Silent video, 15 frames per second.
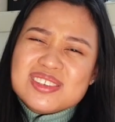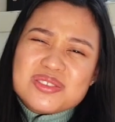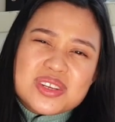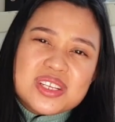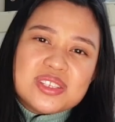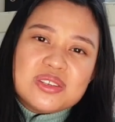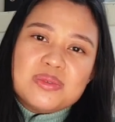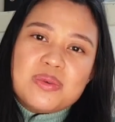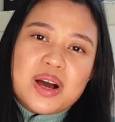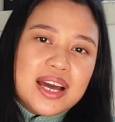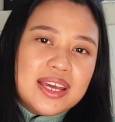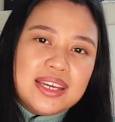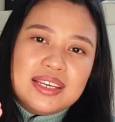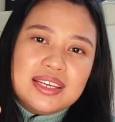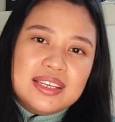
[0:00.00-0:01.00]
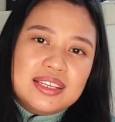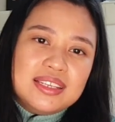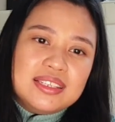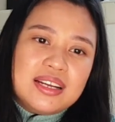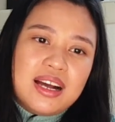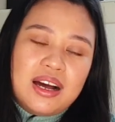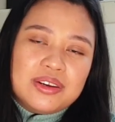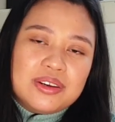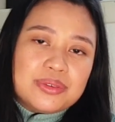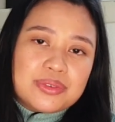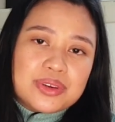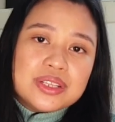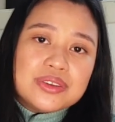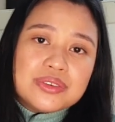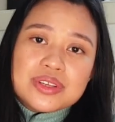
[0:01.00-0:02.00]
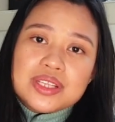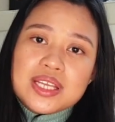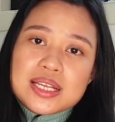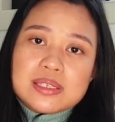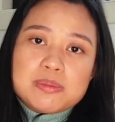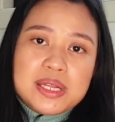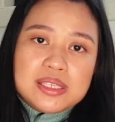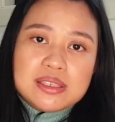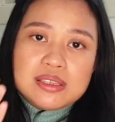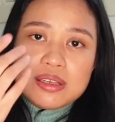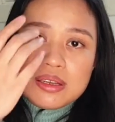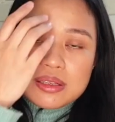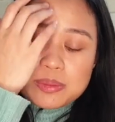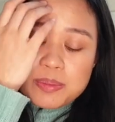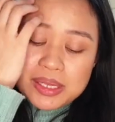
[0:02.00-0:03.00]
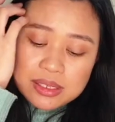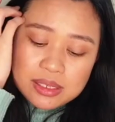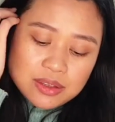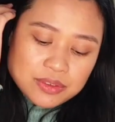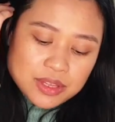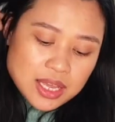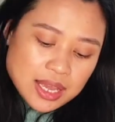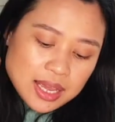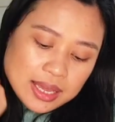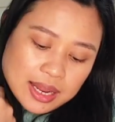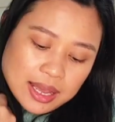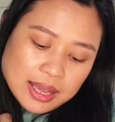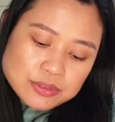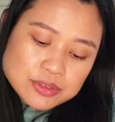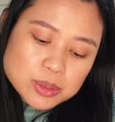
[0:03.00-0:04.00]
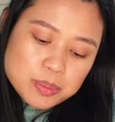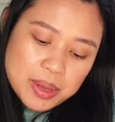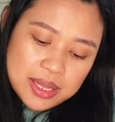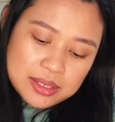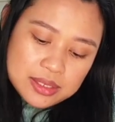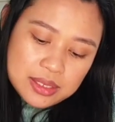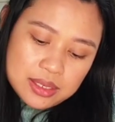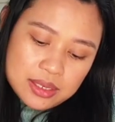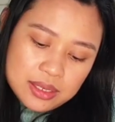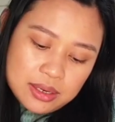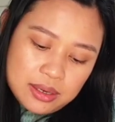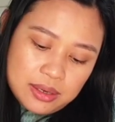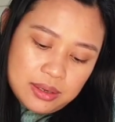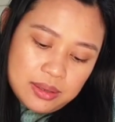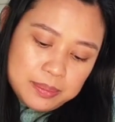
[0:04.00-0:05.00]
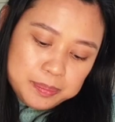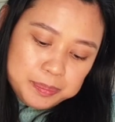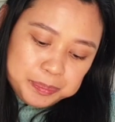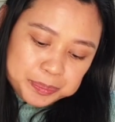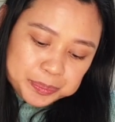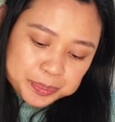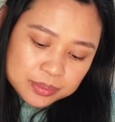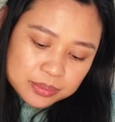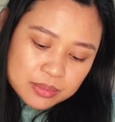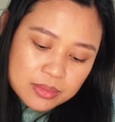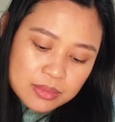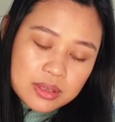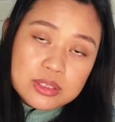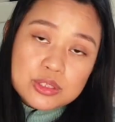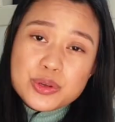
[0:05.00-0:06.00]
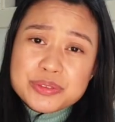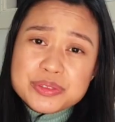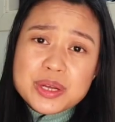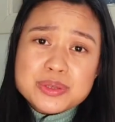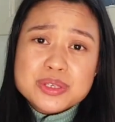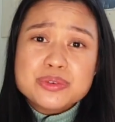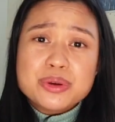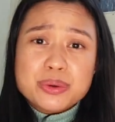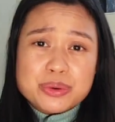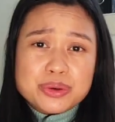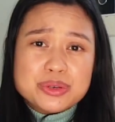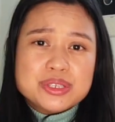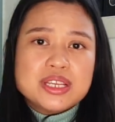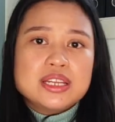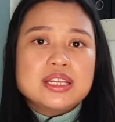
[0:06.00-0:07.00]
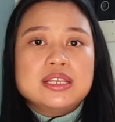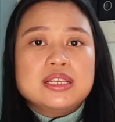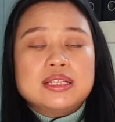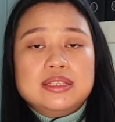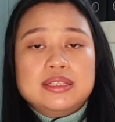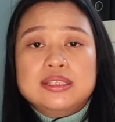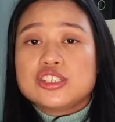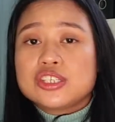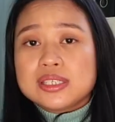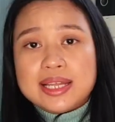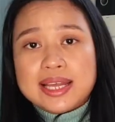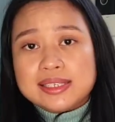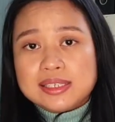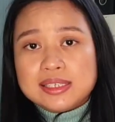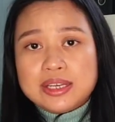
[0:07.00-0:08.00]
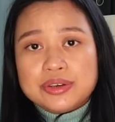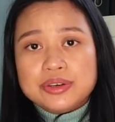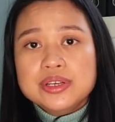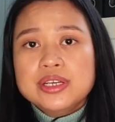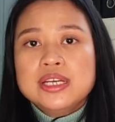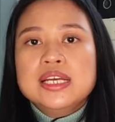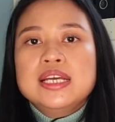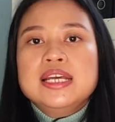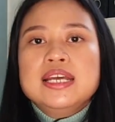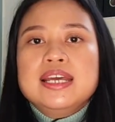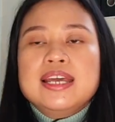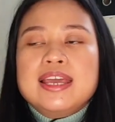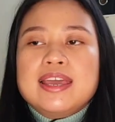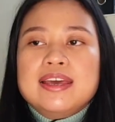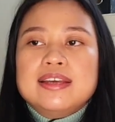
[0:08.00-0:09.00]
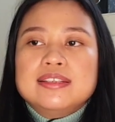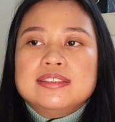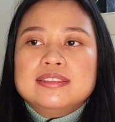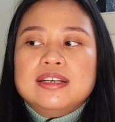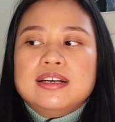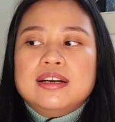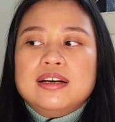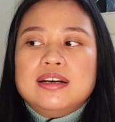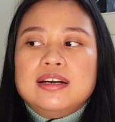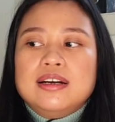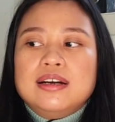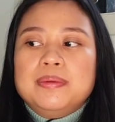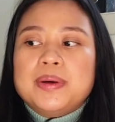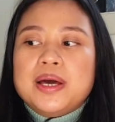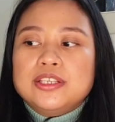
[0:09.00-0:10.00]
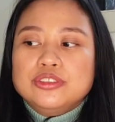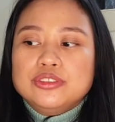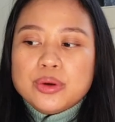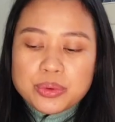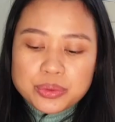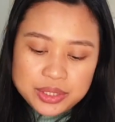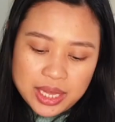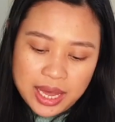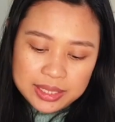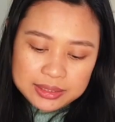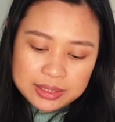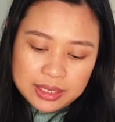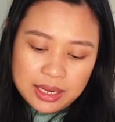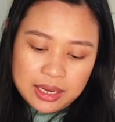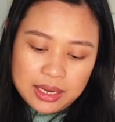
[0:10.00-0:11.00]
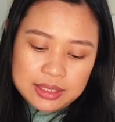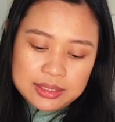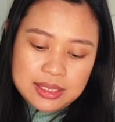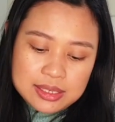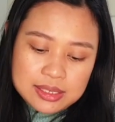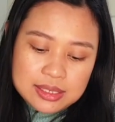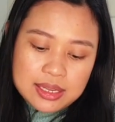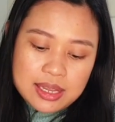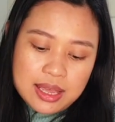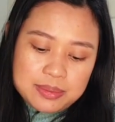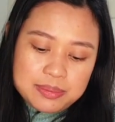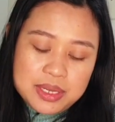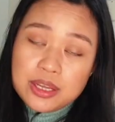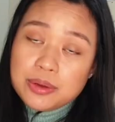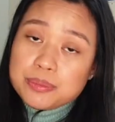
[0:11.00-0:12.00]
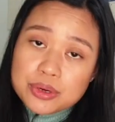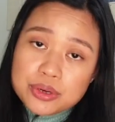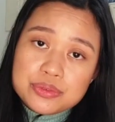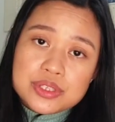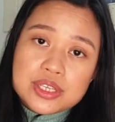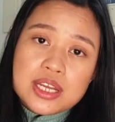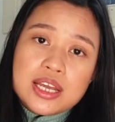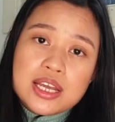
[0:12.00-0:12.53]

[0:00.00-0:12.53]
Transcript: the reason why it got really expensive, and I have spent 12,000 kroners in just last year, and I know that this can be improved.